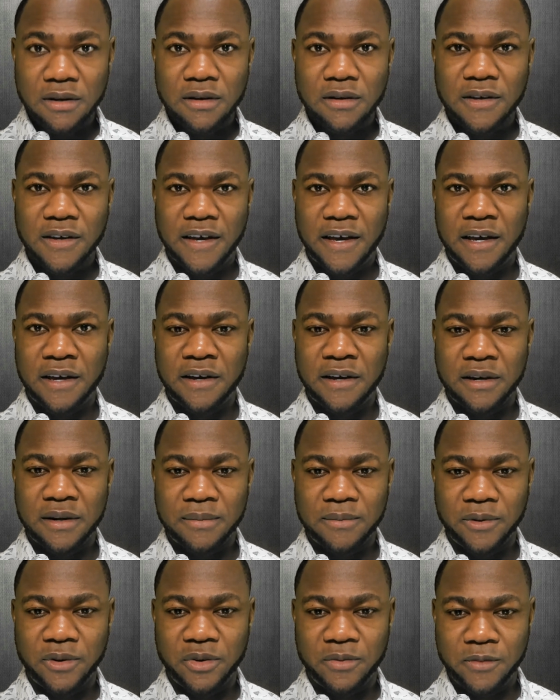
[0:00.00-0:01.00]
Okay,
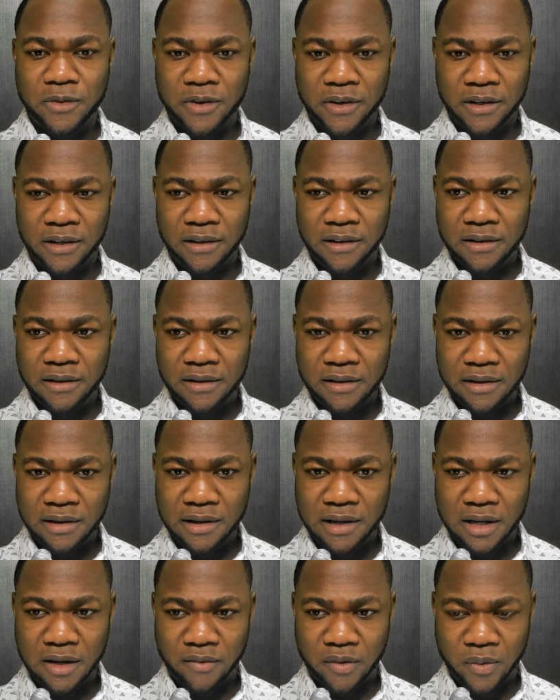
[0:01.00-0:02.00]
good morning,
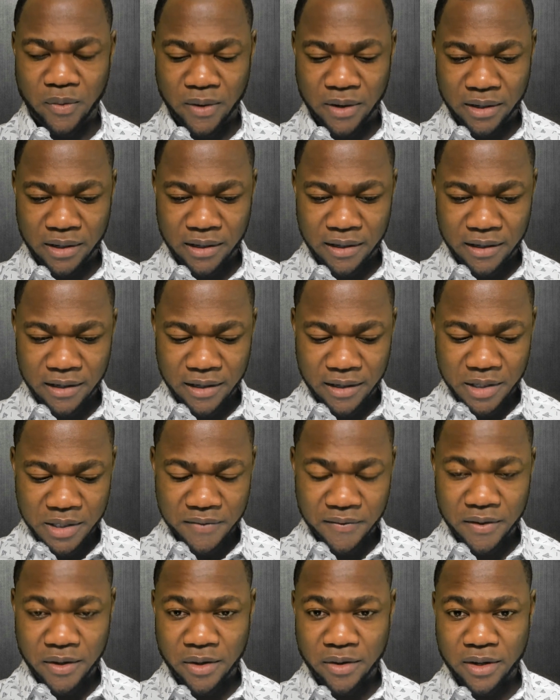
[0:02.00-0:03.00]
everyone. In this
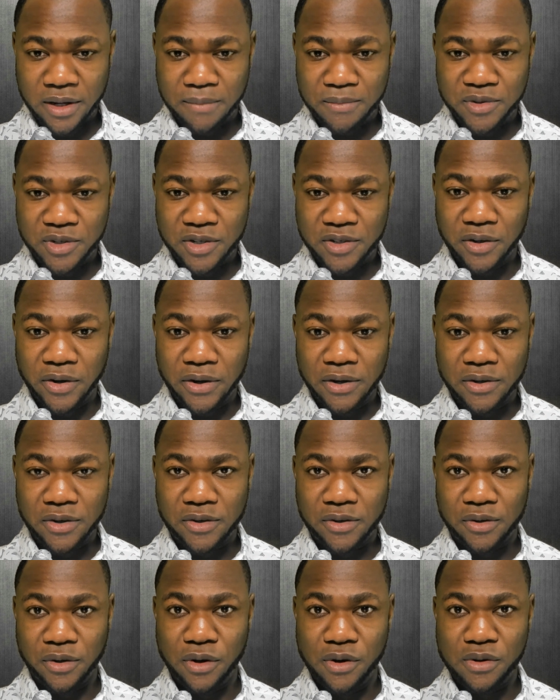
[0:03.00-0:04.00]
video, I'm just going
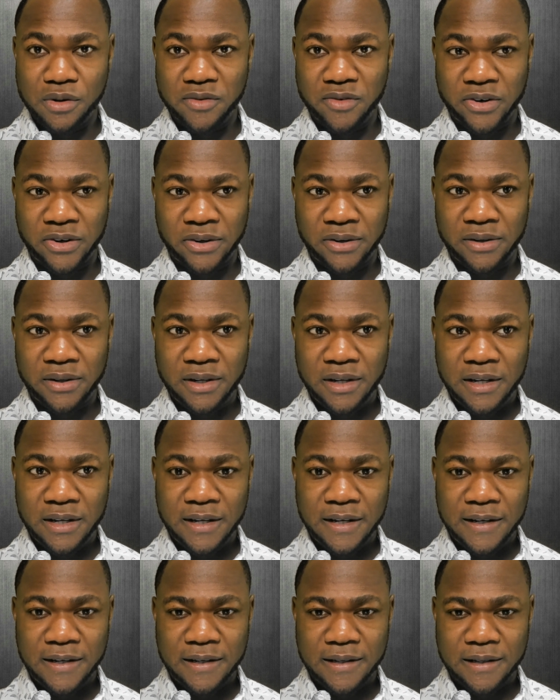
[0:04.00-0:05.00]
to go over
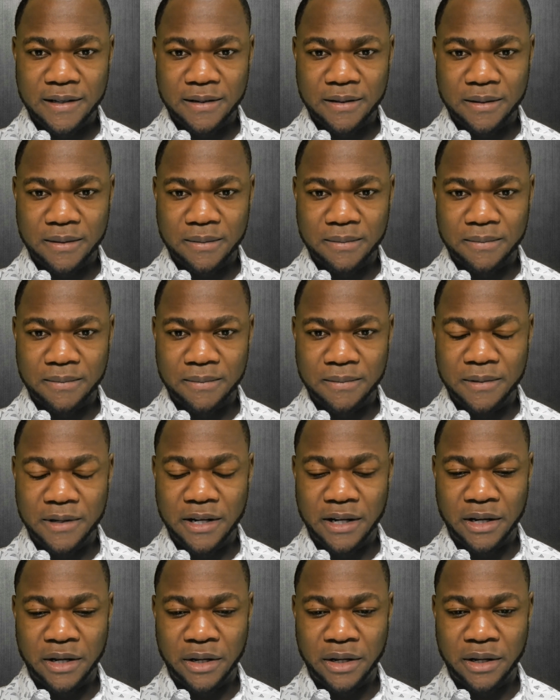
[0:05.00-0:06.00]

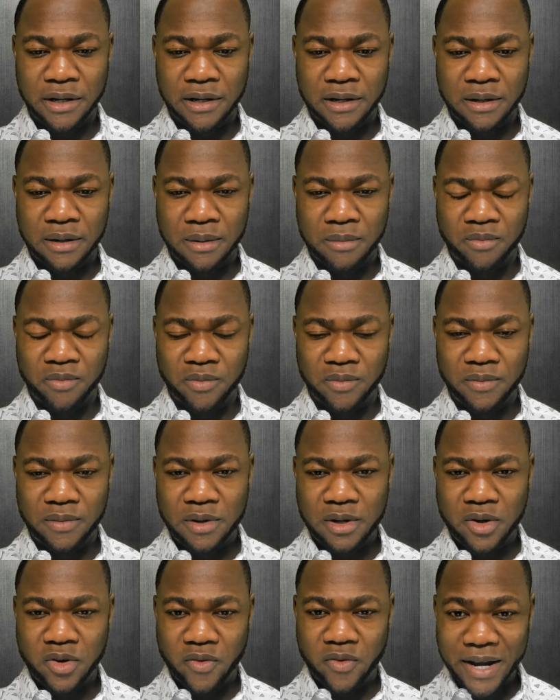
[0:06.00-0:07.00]
the
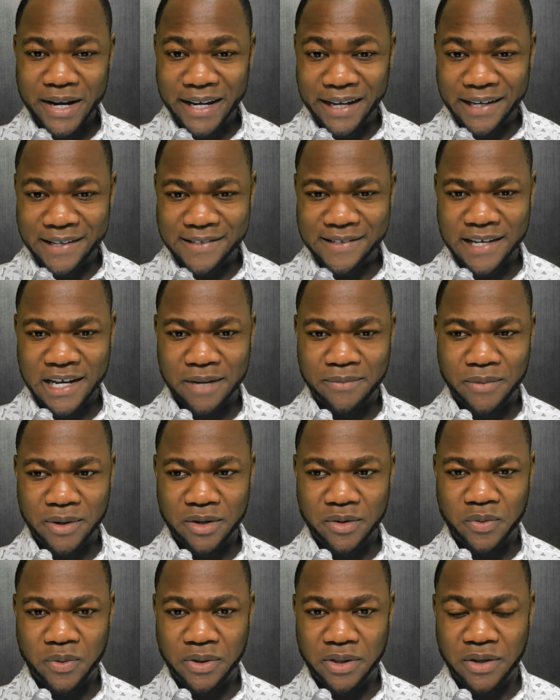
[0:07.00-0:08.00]
writing
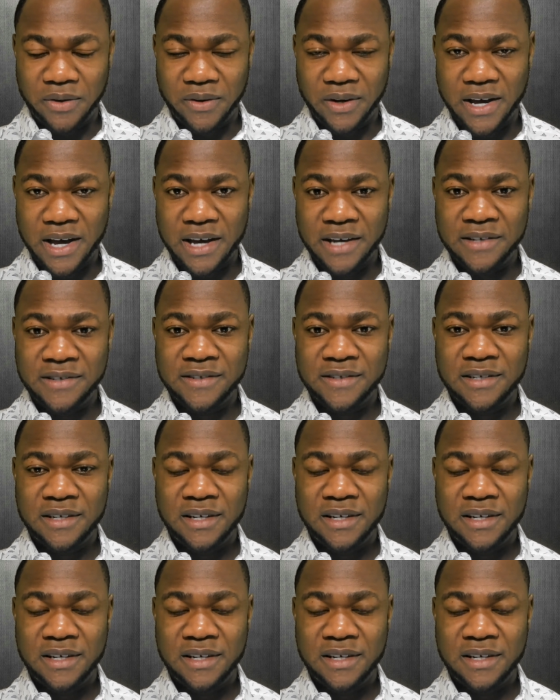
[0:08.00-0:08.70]
assignment with you guys.